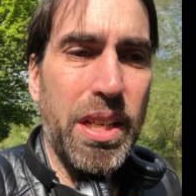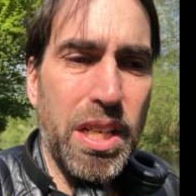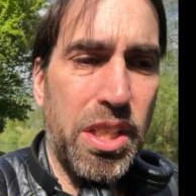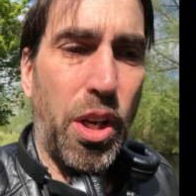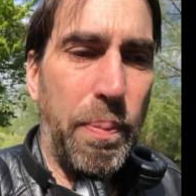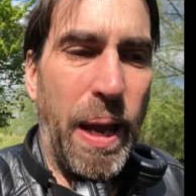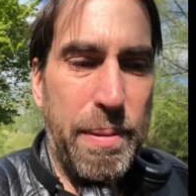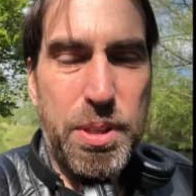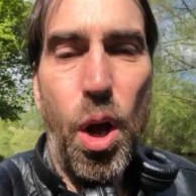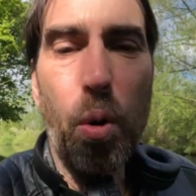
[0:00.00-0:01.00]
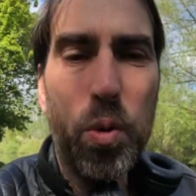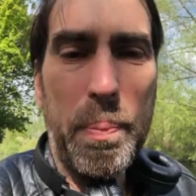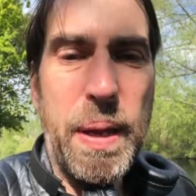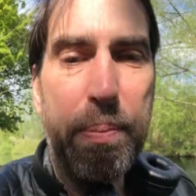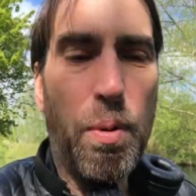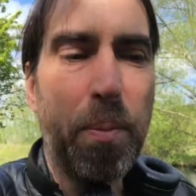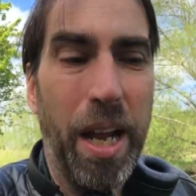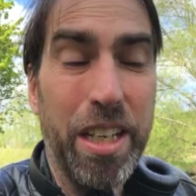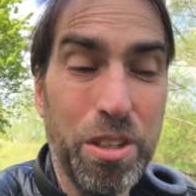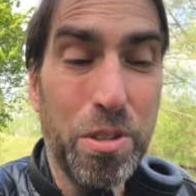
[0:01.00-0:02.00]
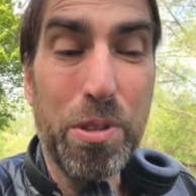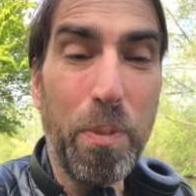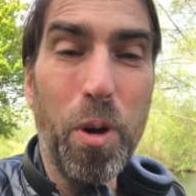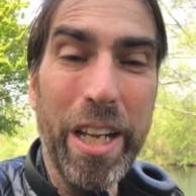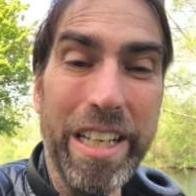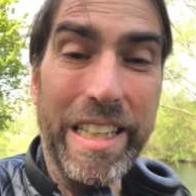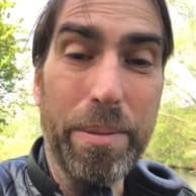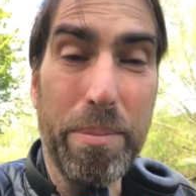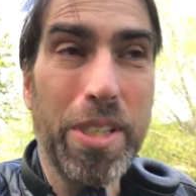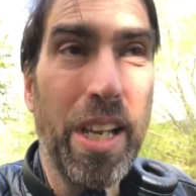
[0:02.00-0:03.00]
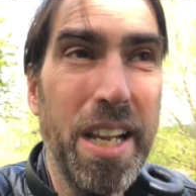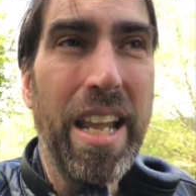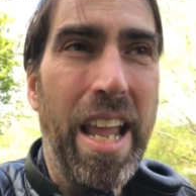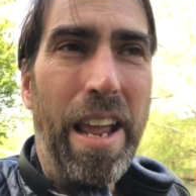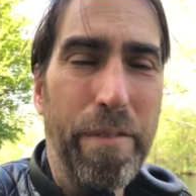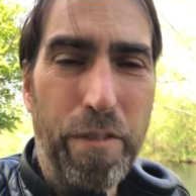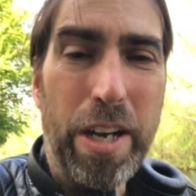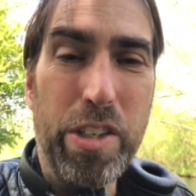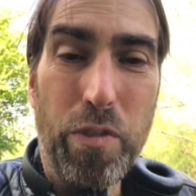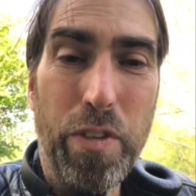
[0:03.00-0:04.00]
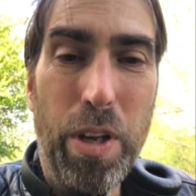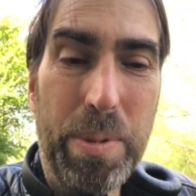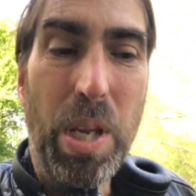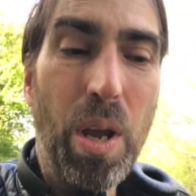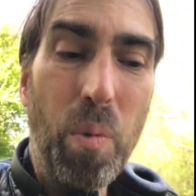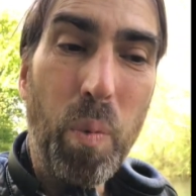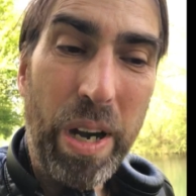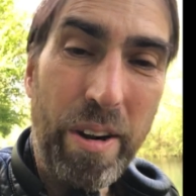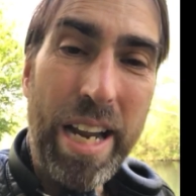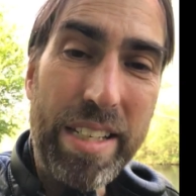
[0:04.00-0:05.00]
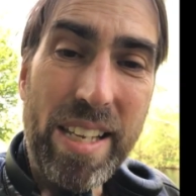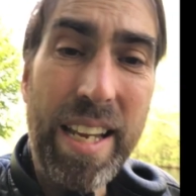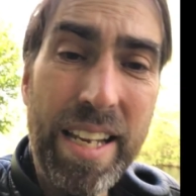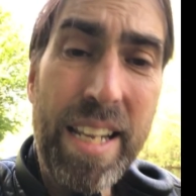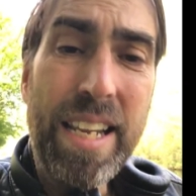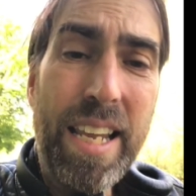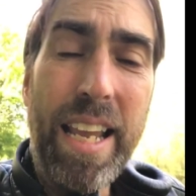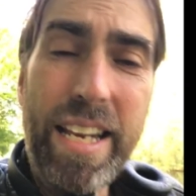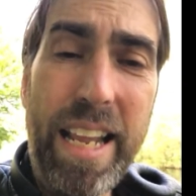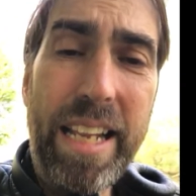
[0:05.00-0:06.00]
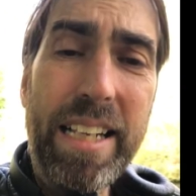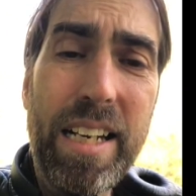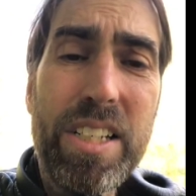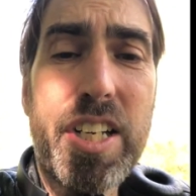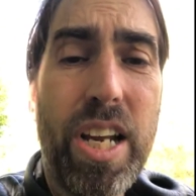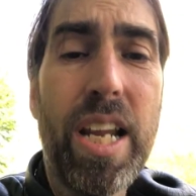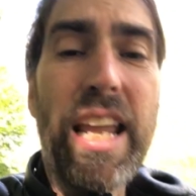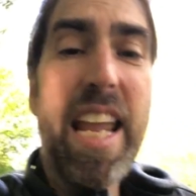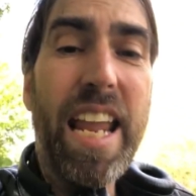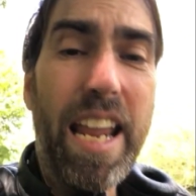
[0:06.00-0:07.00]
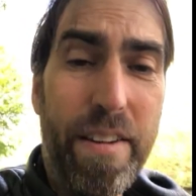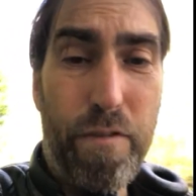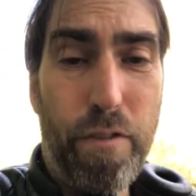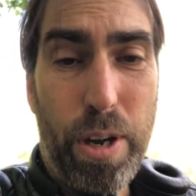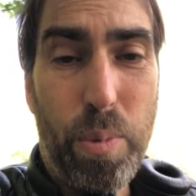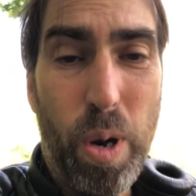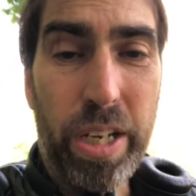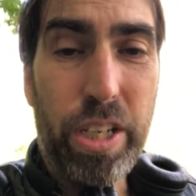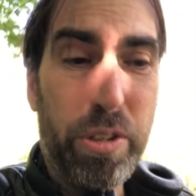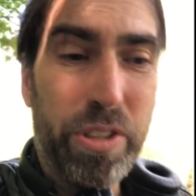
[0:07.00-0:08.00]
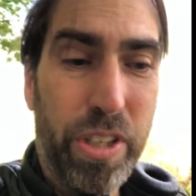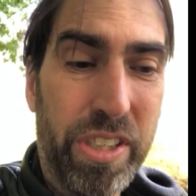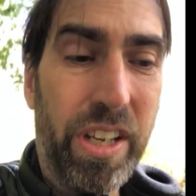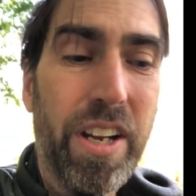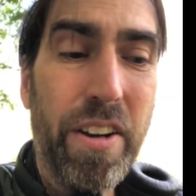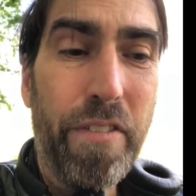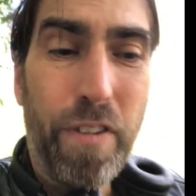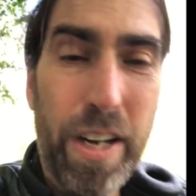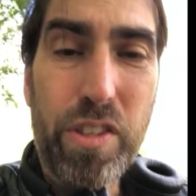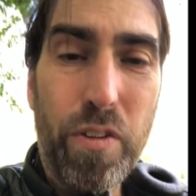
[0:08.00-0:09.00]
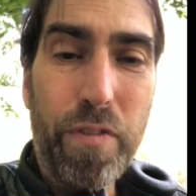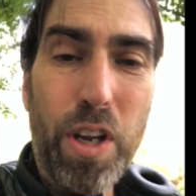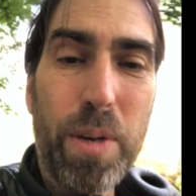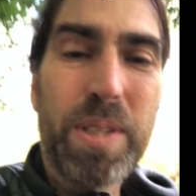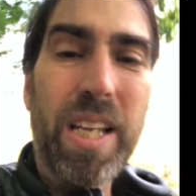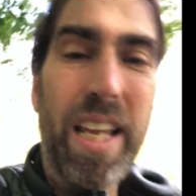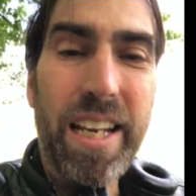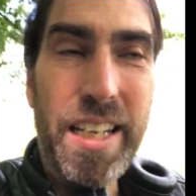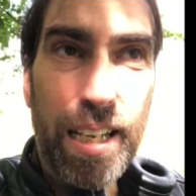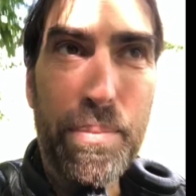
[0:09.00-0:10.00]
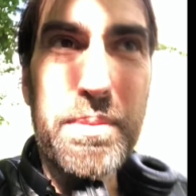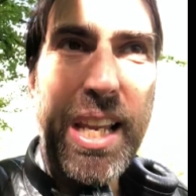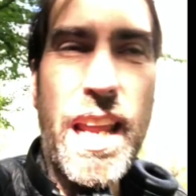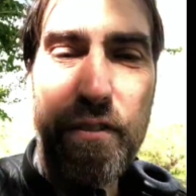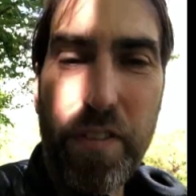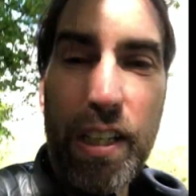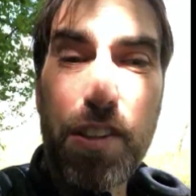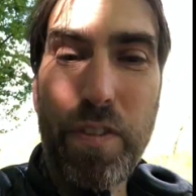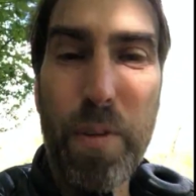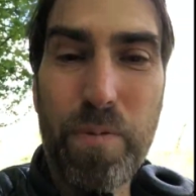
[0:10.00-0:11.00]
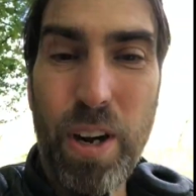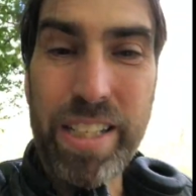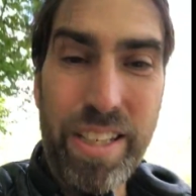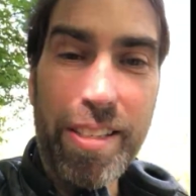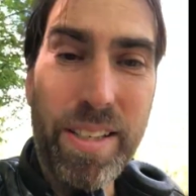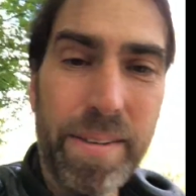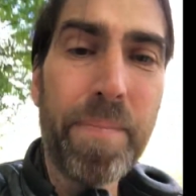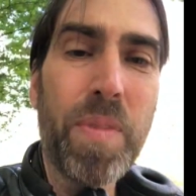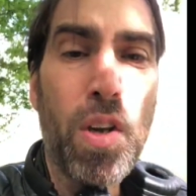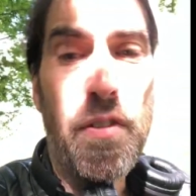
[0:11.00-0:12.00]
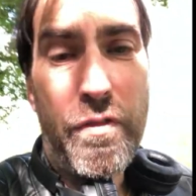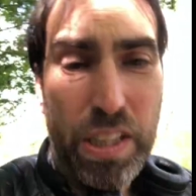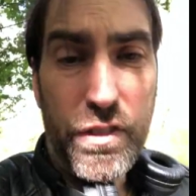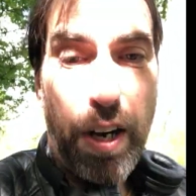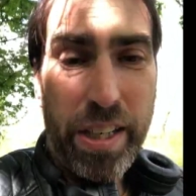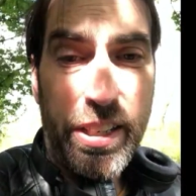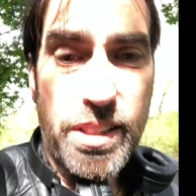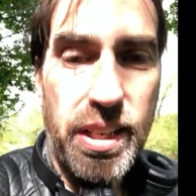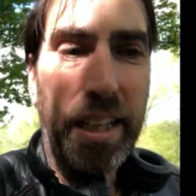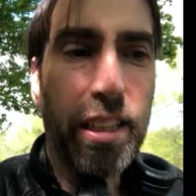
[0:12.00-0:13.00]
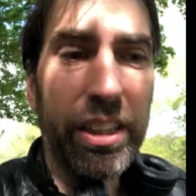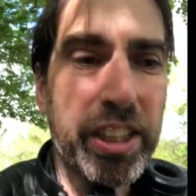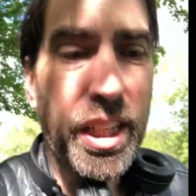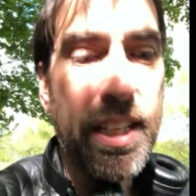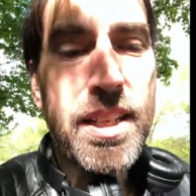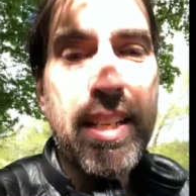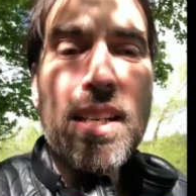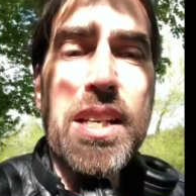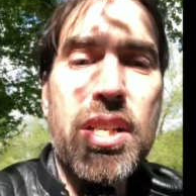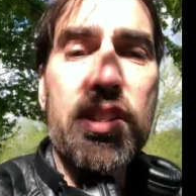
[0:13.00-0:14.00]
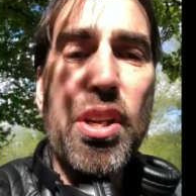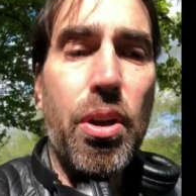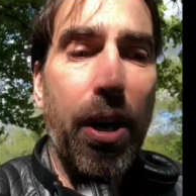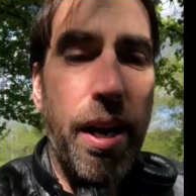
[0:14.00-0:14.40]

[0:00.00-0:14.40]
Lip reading: So perhaps older people might use more idioms and phrasal verbs. Whereas in English, everyone uses phrasal verbs, idioms, and fixed verb phrases. Fixed phrases in English. So,